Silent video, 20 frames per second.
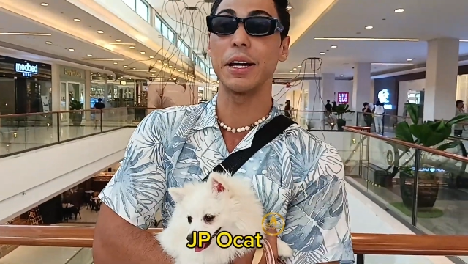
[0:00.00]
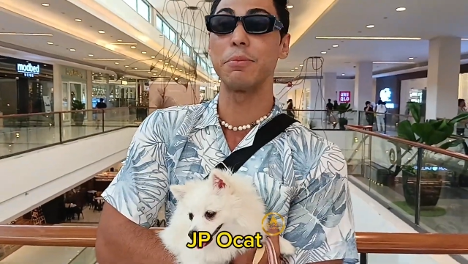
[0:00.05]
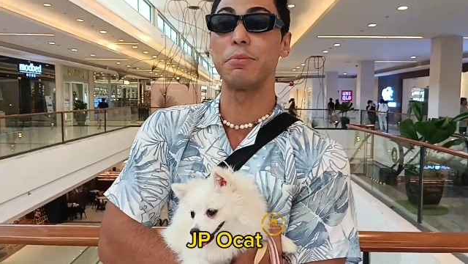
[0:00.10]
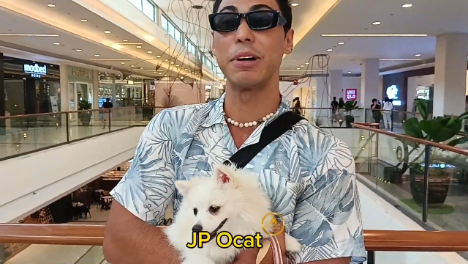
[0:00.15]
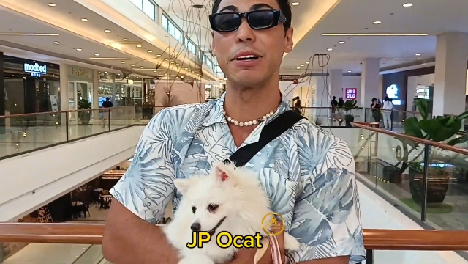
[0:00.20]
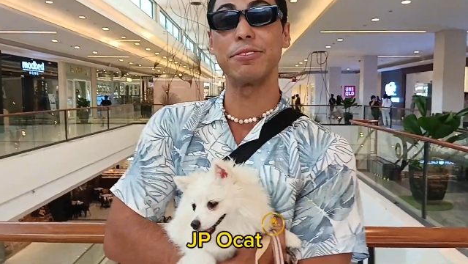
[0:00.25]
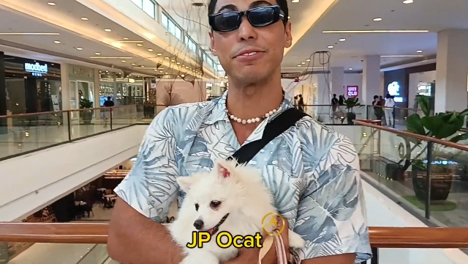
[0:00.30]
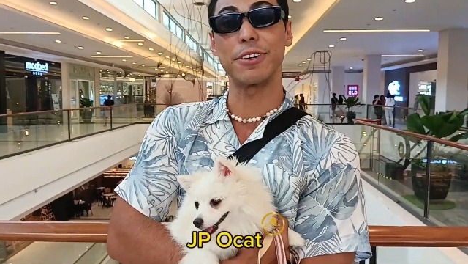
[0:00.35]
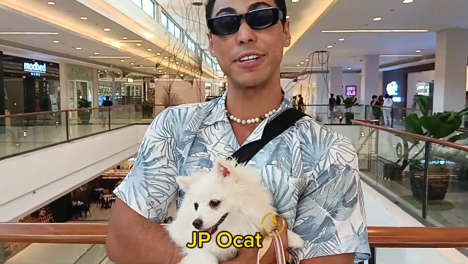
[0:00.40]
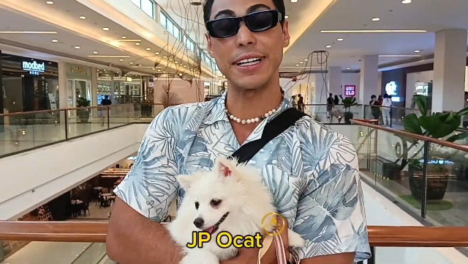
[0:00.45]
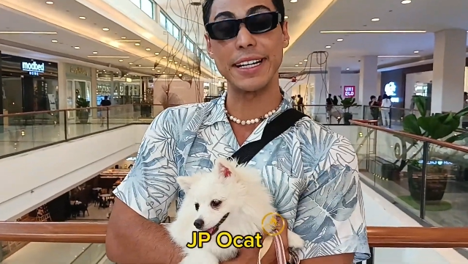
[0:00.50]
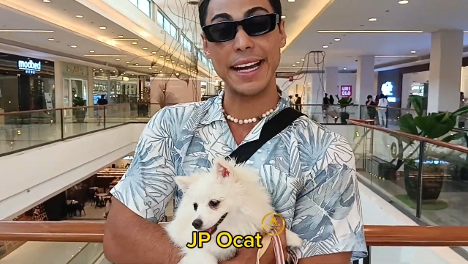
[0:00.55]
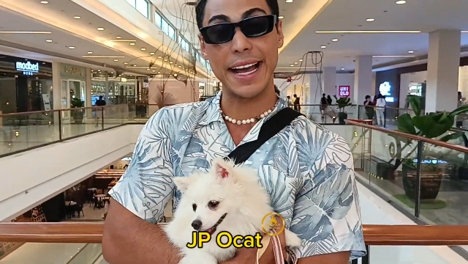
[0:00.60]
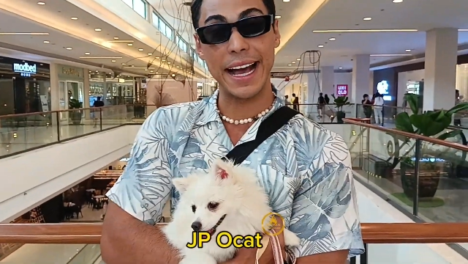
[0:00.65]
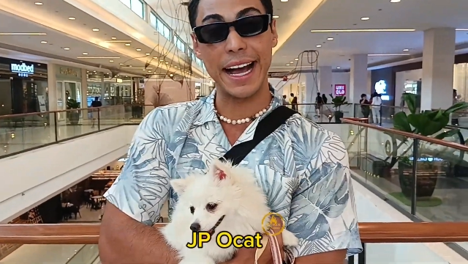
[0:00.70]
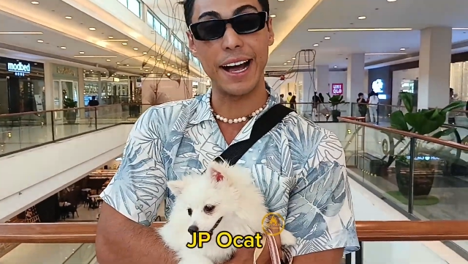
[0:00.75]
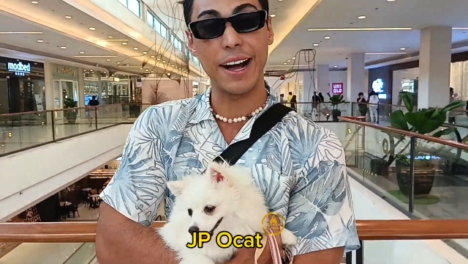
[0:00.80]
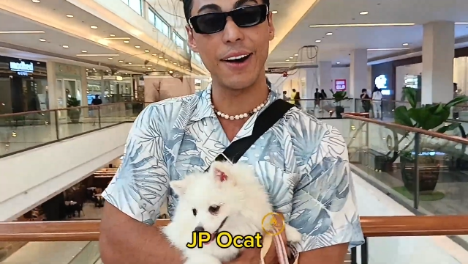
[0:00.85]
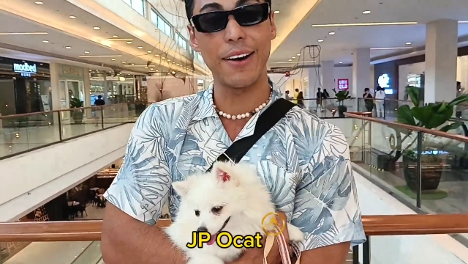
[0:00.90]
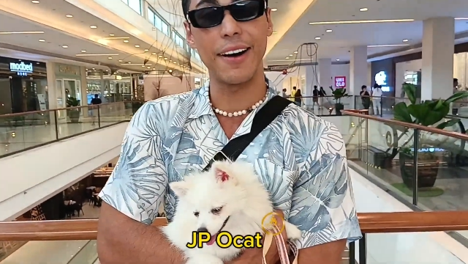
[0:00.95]
But for
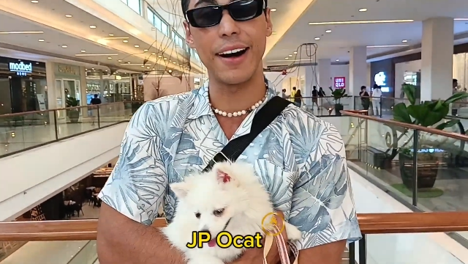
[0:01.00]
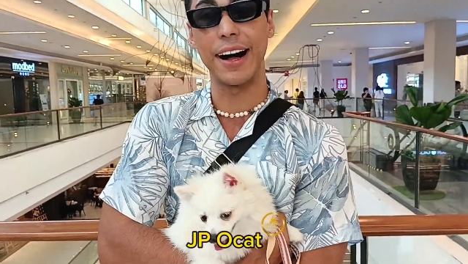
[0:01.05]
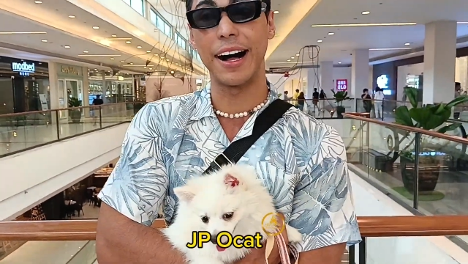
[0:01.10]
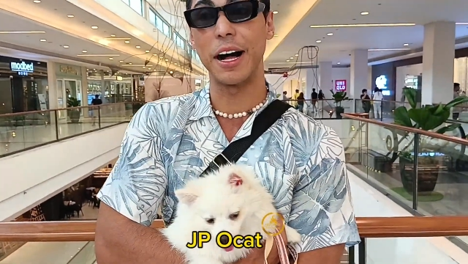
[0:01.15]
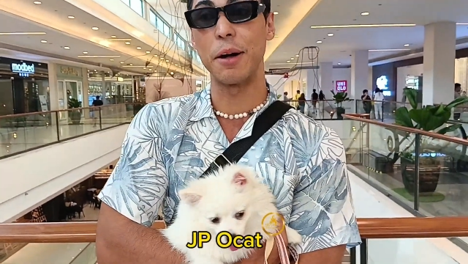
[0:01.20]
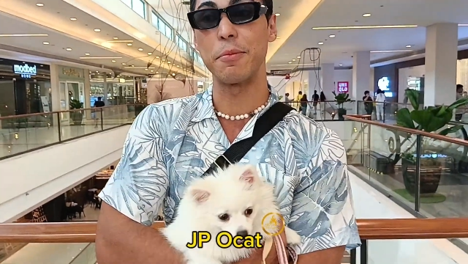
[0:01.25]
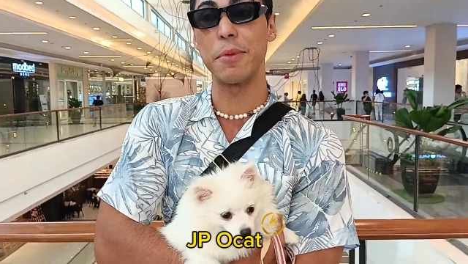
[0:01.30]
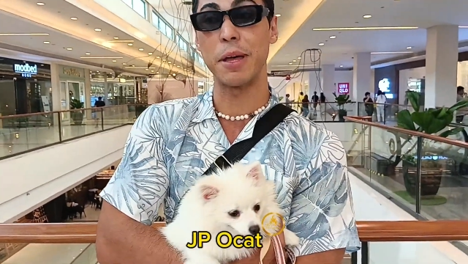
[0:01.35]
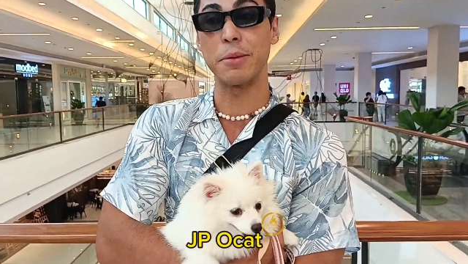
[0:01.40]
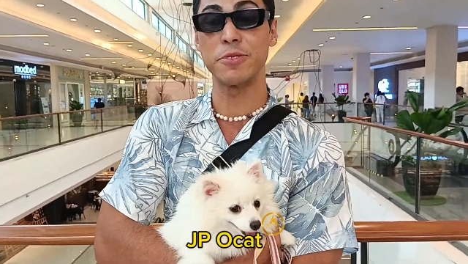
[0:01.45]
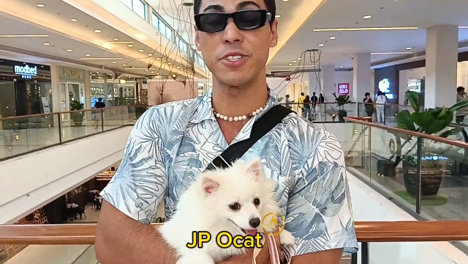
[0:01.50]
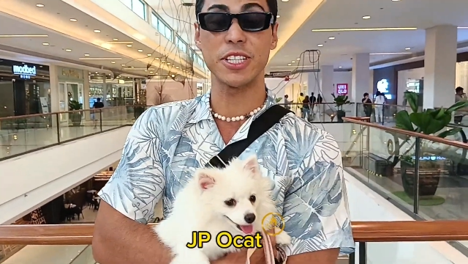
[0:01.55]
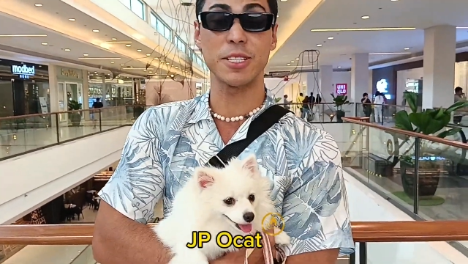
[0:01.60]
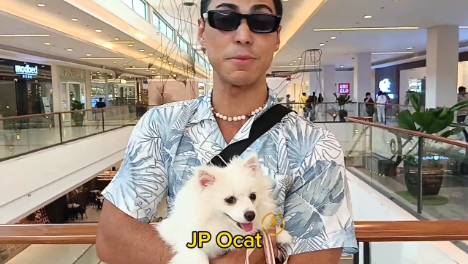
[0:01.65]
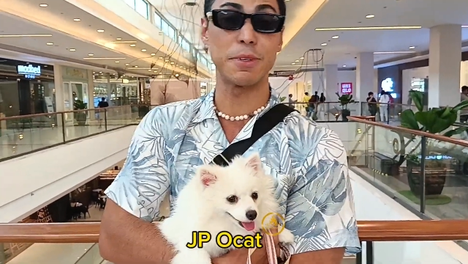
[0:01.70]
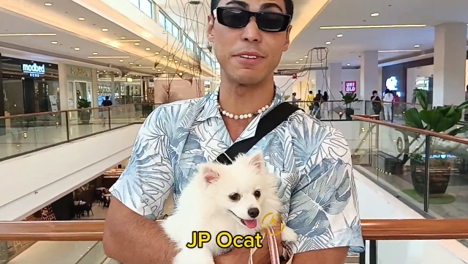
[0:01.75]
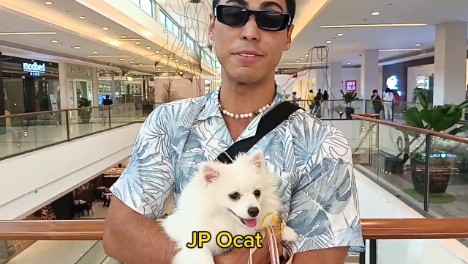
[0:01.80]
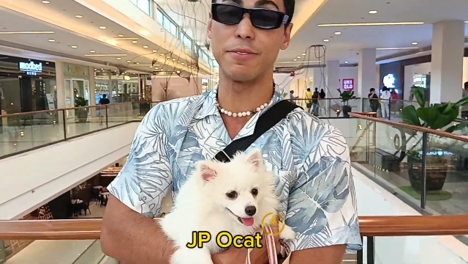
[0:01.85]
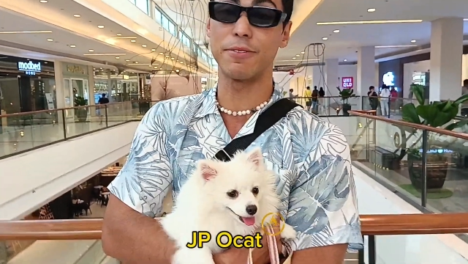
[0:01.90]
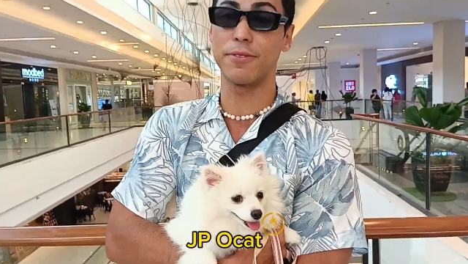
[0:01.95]
now, um, I'm just
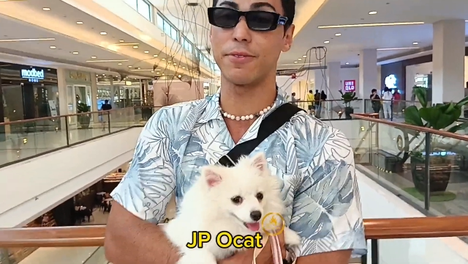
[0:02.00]
been,